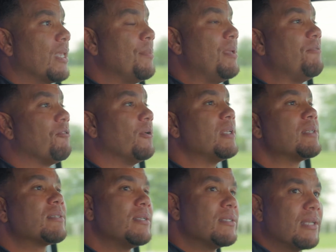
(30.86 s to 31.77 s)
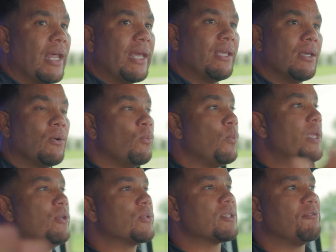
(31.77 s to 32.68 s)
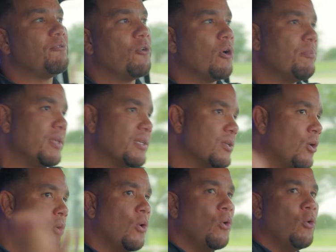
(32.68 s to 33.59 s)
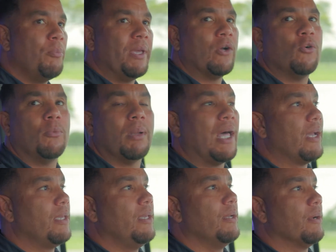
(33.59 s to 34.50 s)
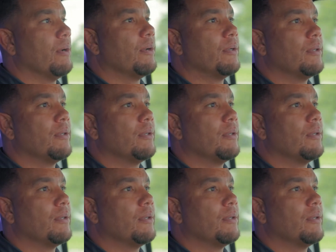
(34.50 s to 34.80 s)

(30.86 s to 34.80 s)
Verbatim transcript: I mean, for instance, like we used to farm this whole big old block here.